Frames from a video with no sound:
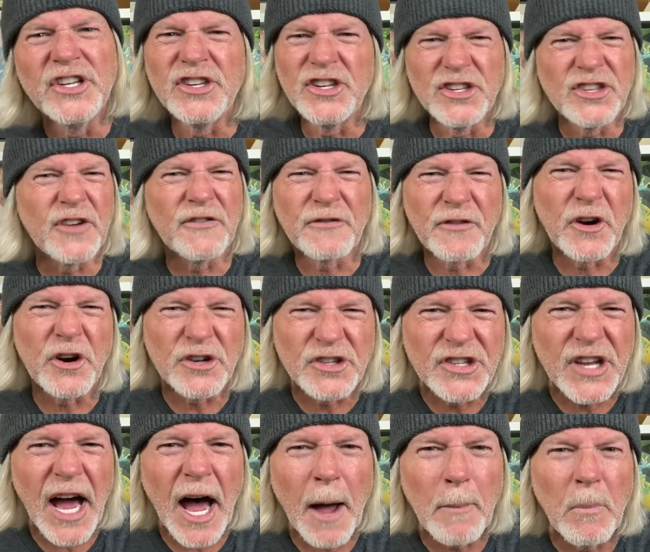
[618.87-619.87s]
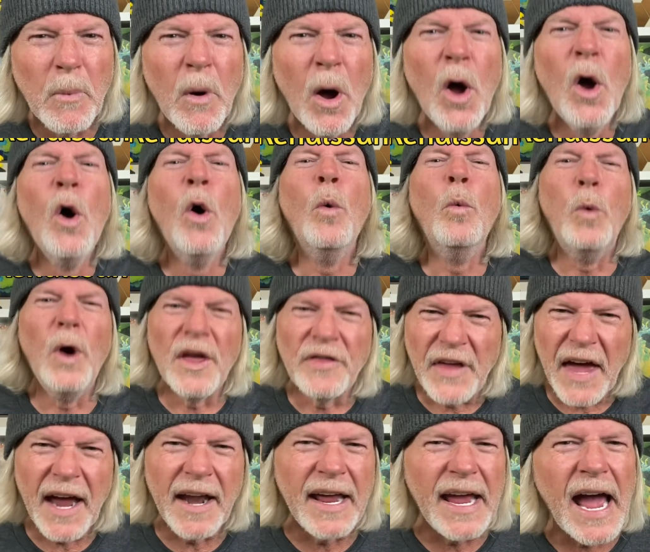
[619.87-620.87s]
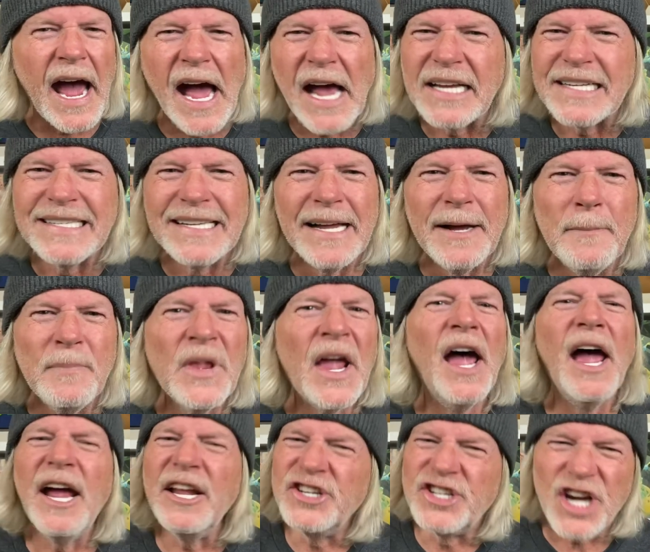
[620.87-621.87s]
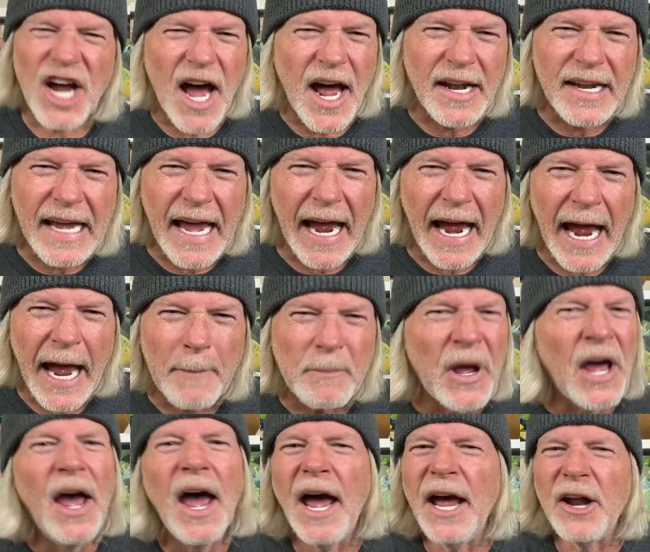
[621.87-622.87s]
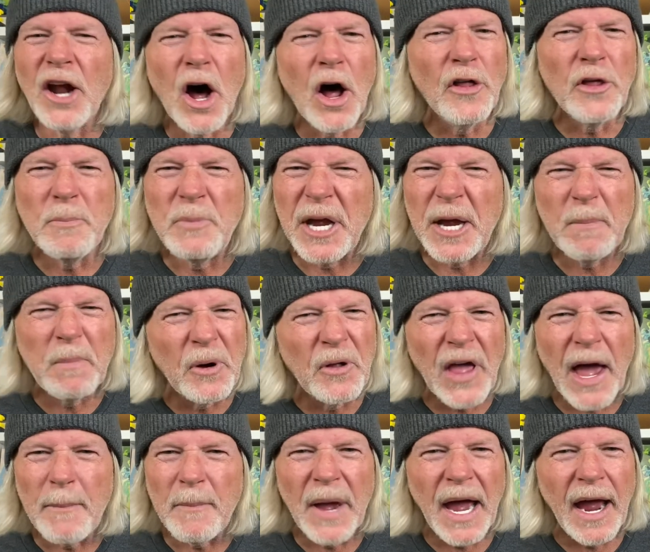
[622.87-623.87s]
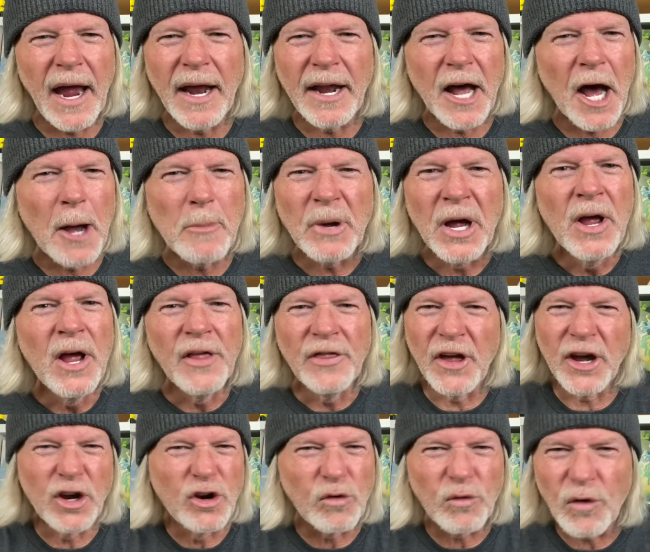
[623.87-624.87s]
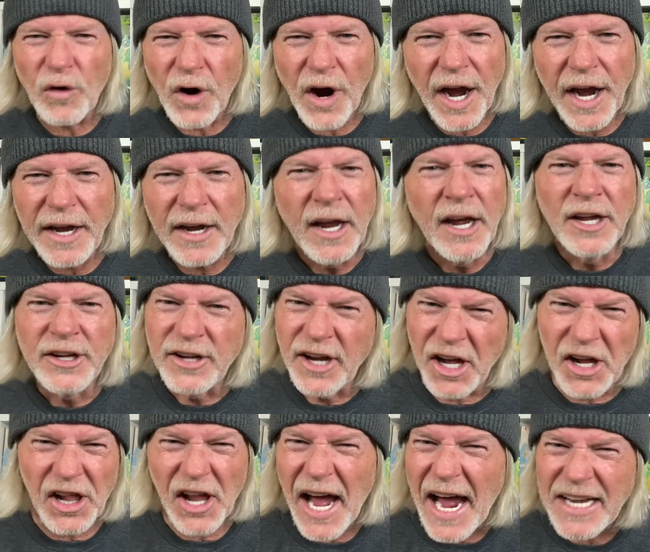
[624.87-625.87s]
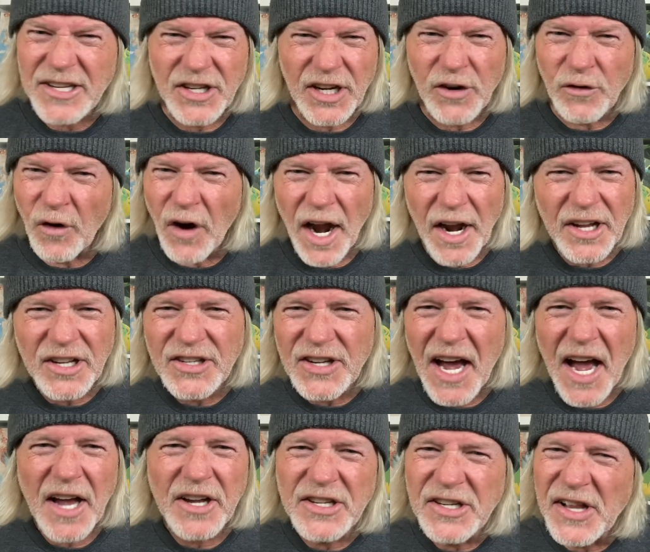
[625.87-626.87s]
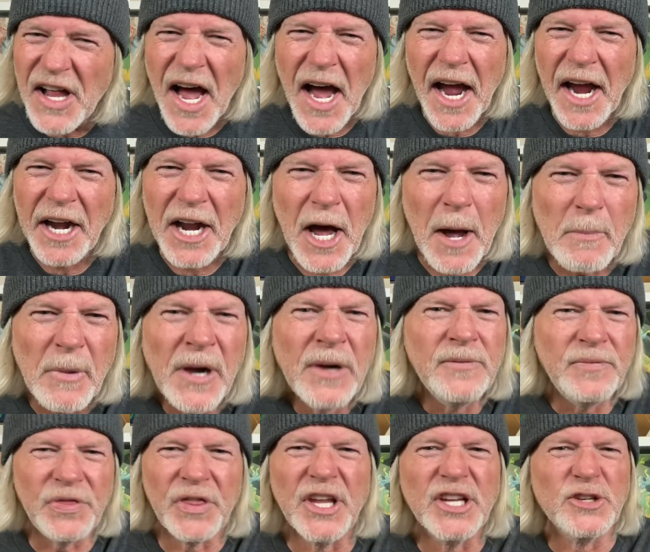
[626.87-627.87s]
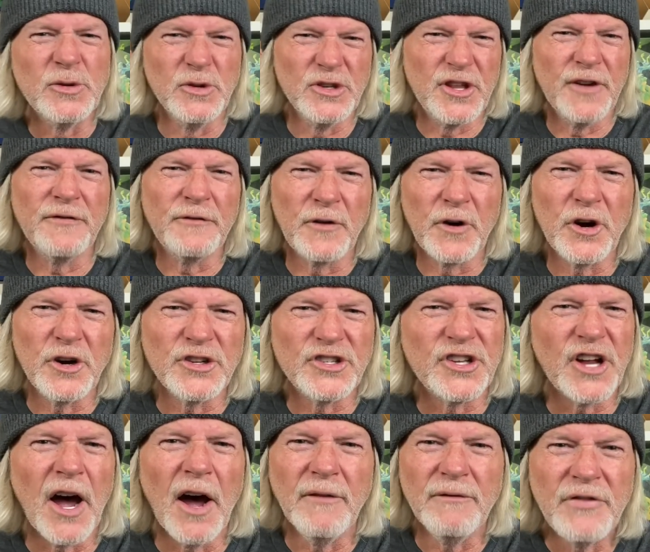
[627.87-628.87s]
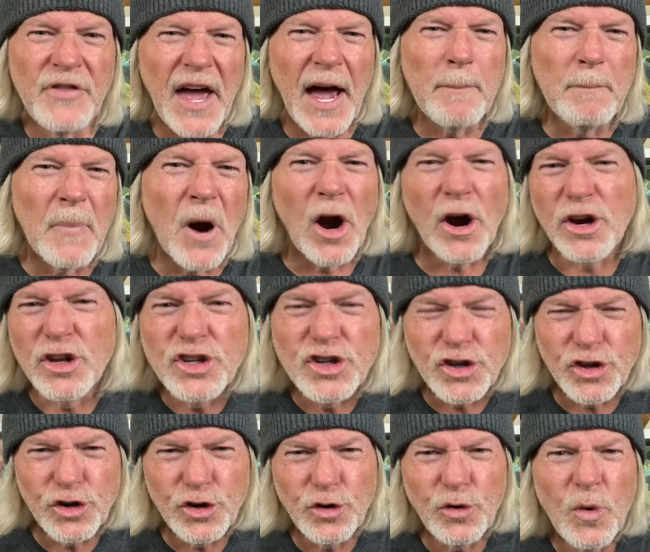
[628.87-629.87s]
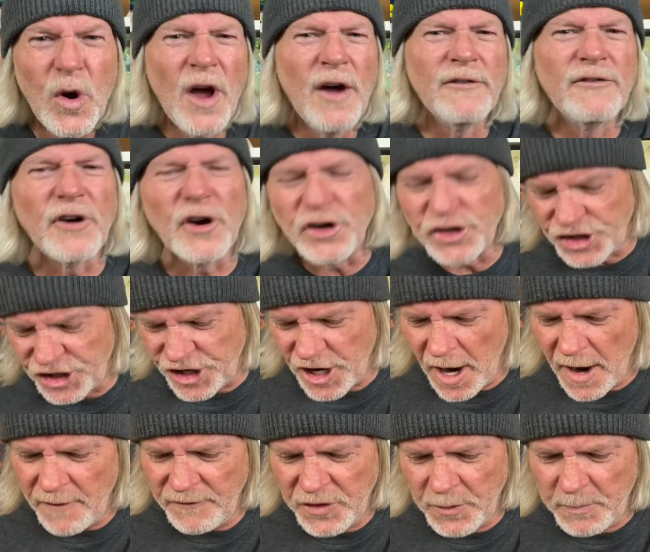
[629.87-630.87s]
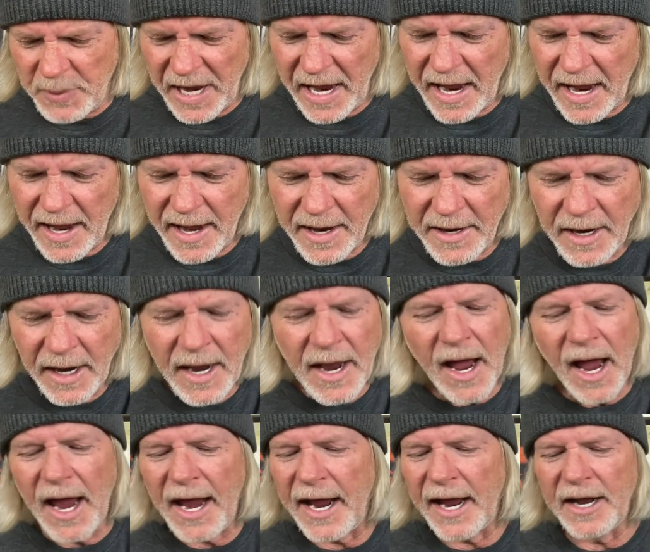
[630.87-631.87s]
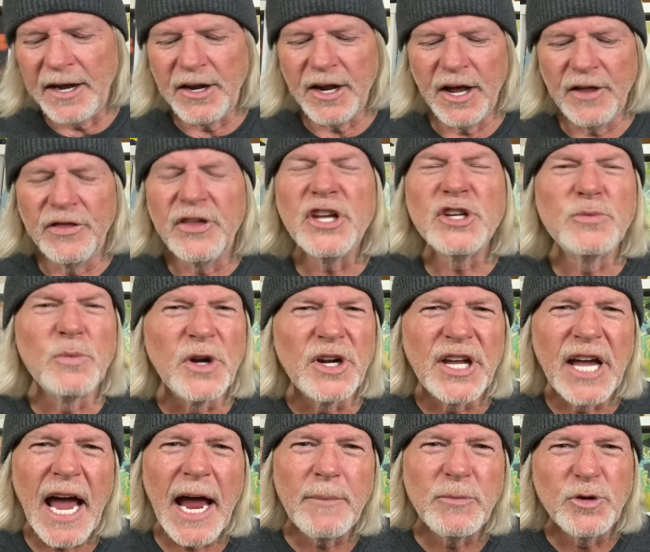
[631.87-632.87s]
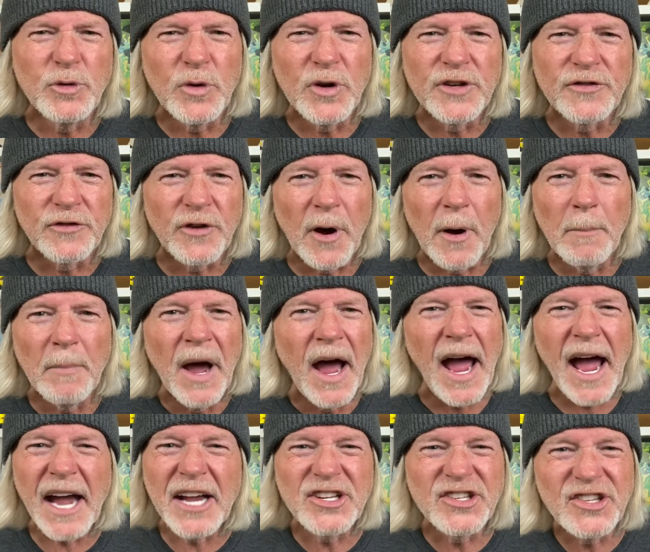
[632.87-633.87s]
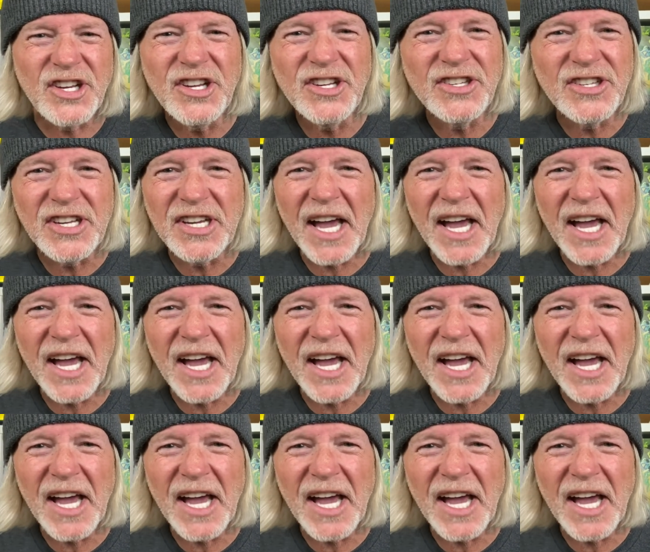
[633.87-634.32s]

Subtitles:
is the first album with Annie Haslam and John Camp and all the people that made up the great classic Renaissance lineup. And this was the first of that Mark II version of the band. And this one came to us from XTC